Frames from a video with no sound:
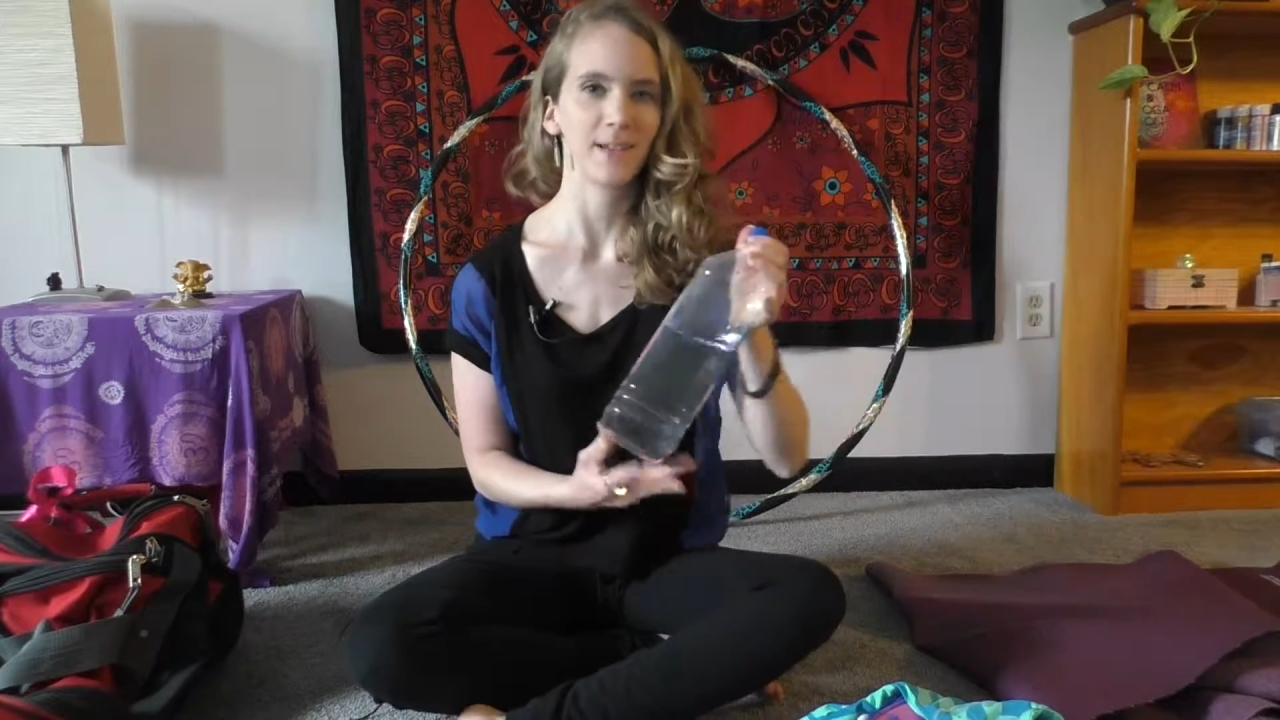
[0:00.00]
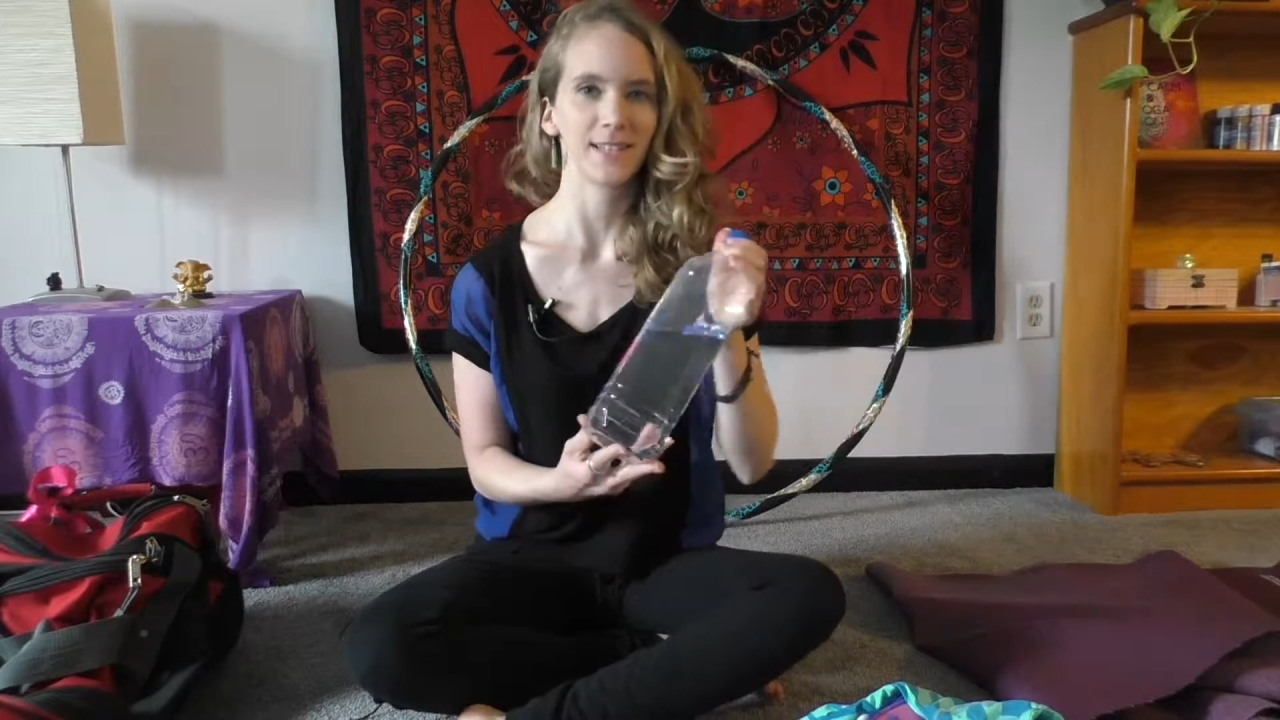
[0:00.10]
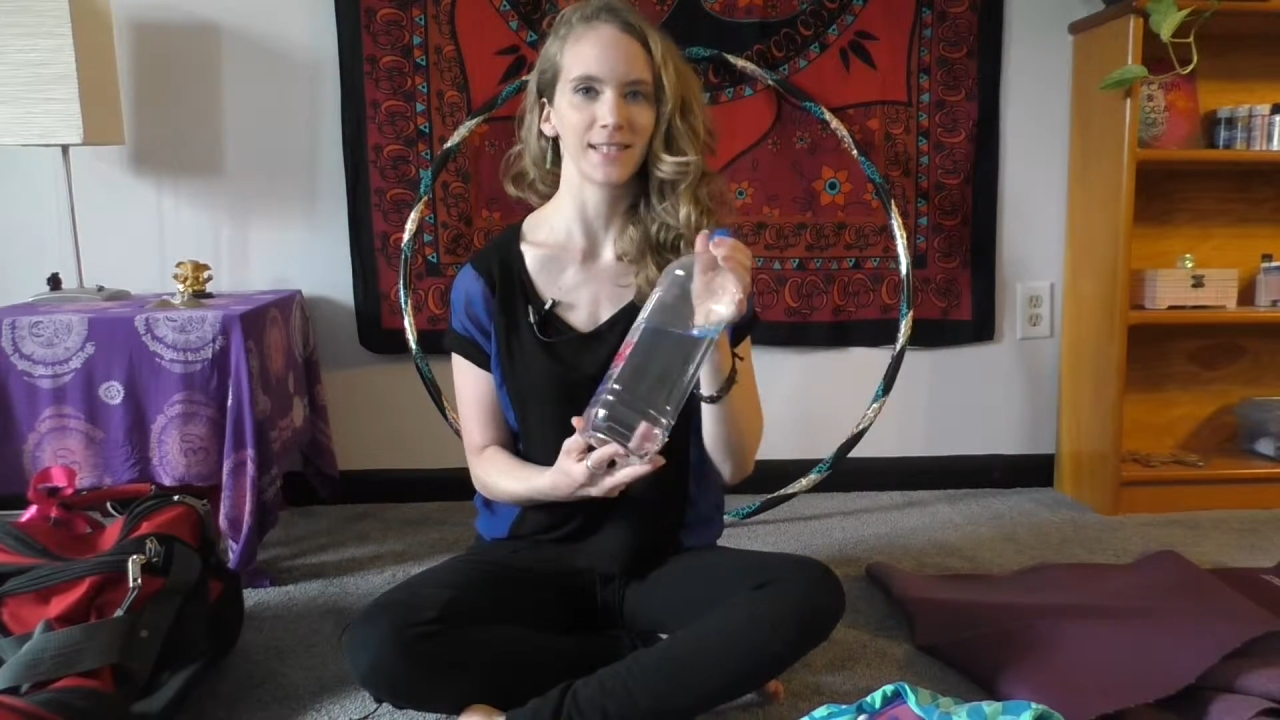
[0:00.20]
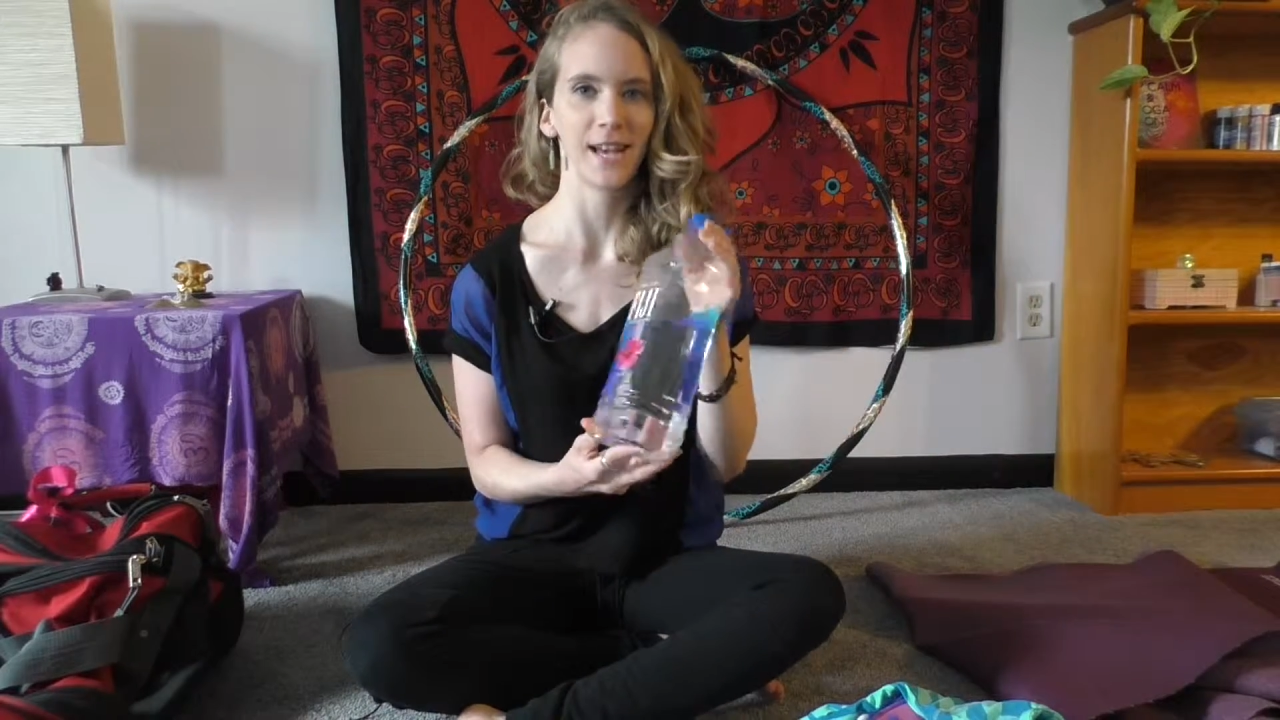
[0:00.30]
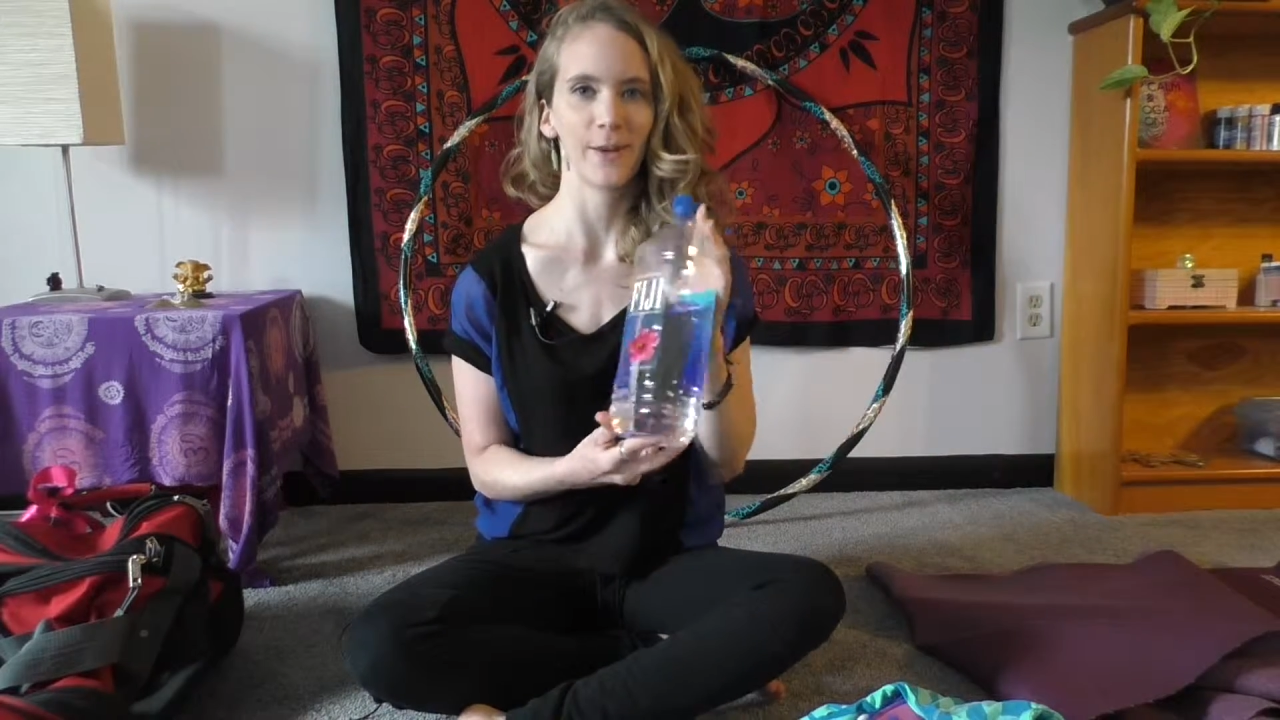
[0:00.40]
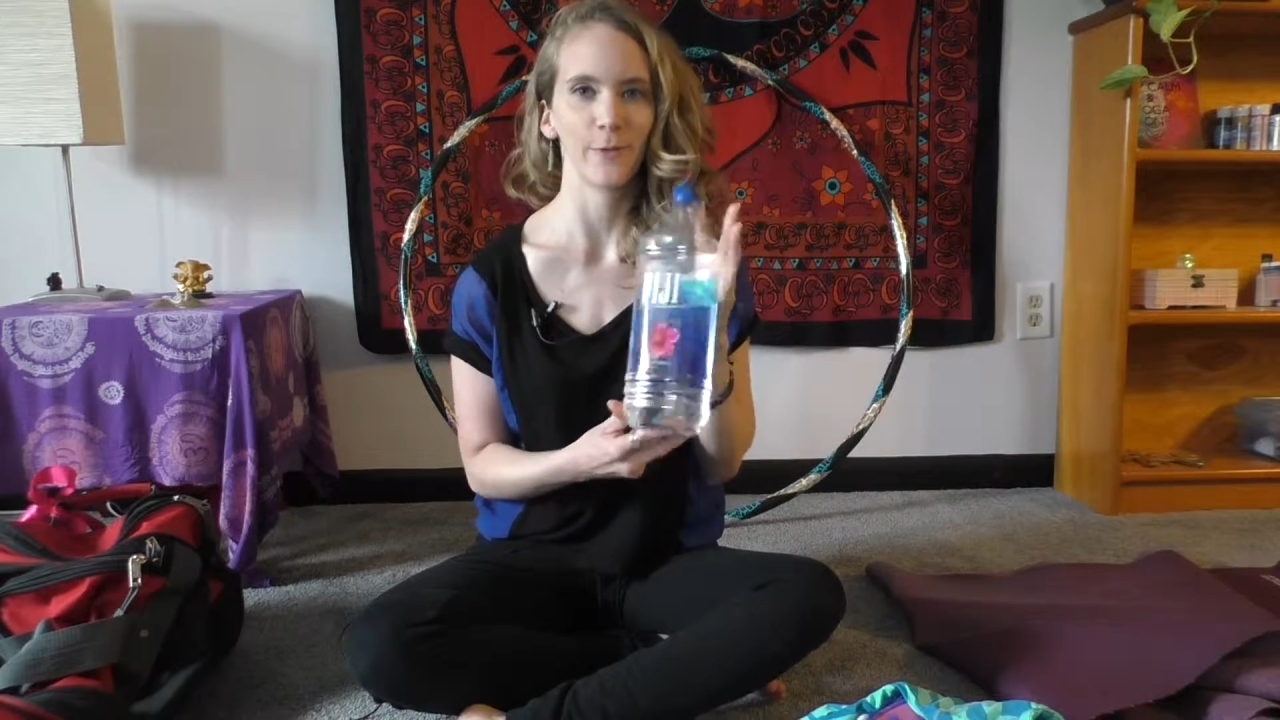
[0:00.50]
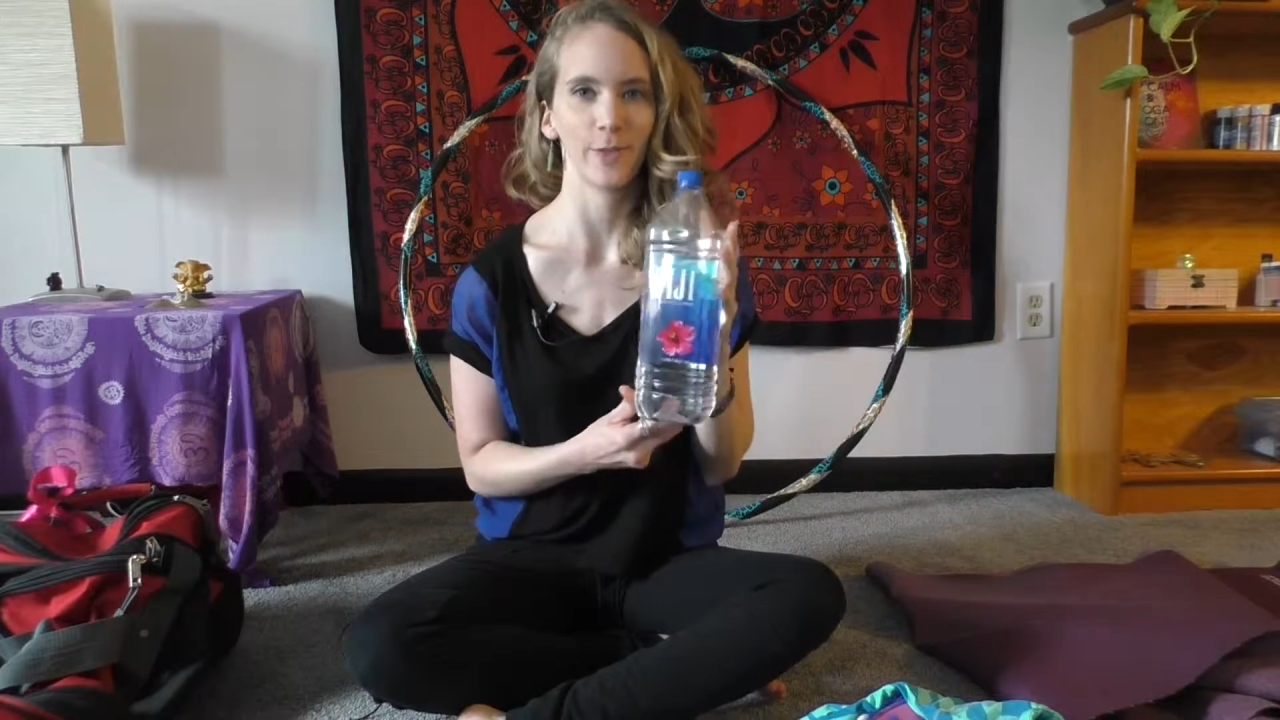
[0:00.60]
myself